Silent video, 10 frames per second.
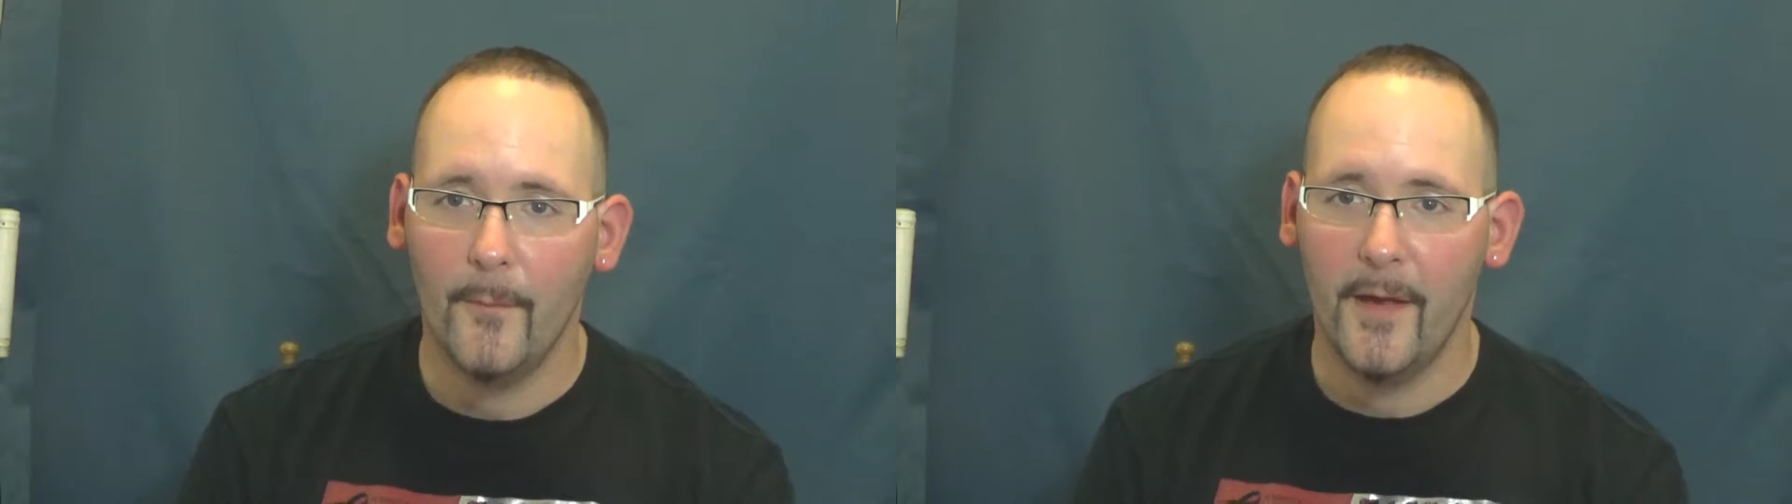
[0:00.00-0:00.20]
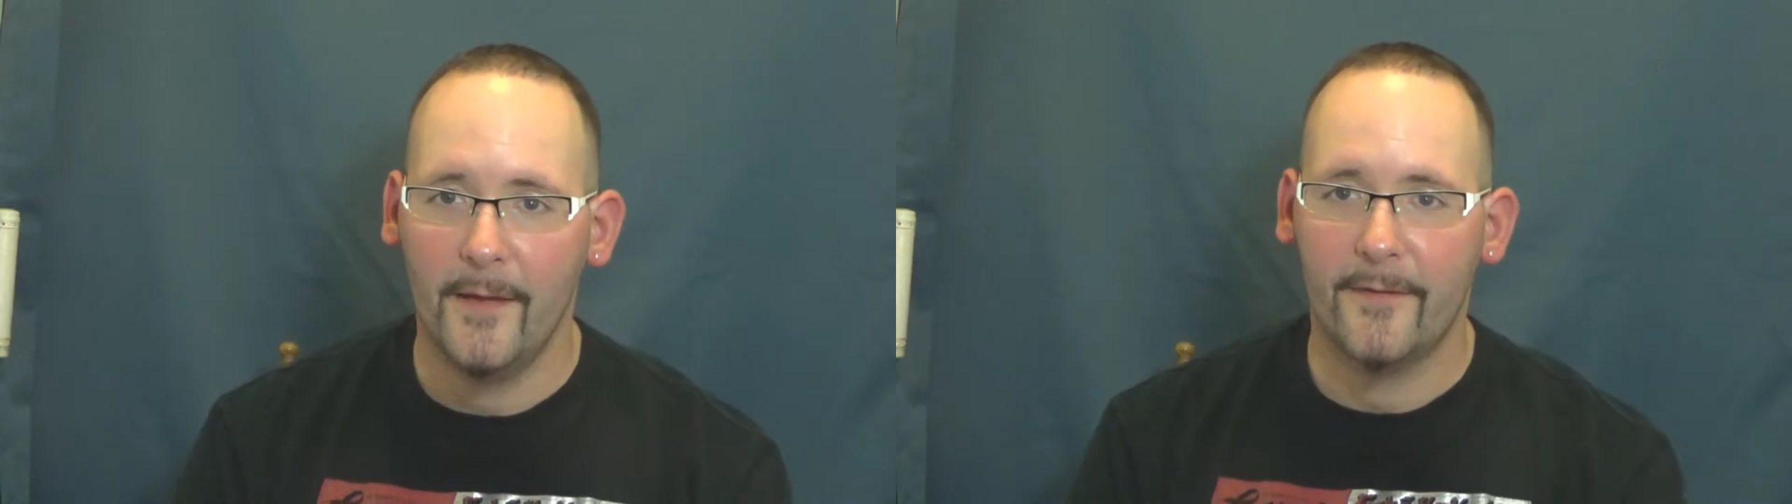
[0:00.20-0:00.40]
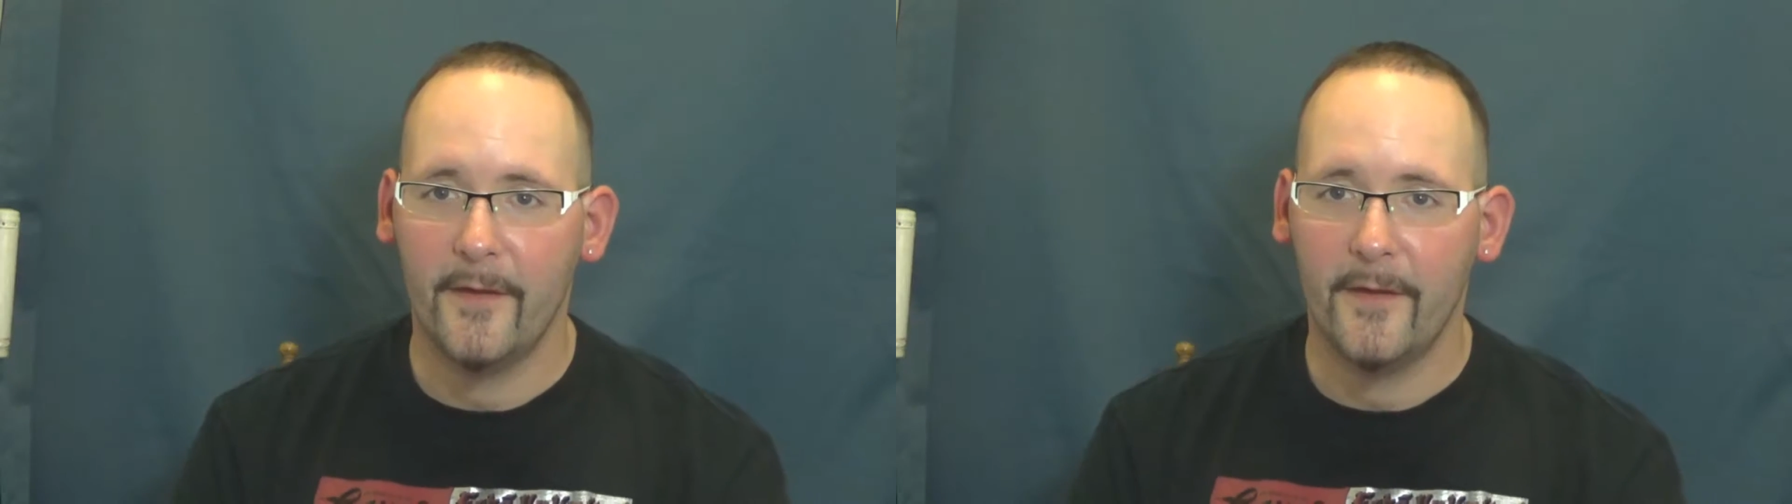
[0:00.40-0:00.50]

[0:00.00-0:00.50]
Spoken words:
It's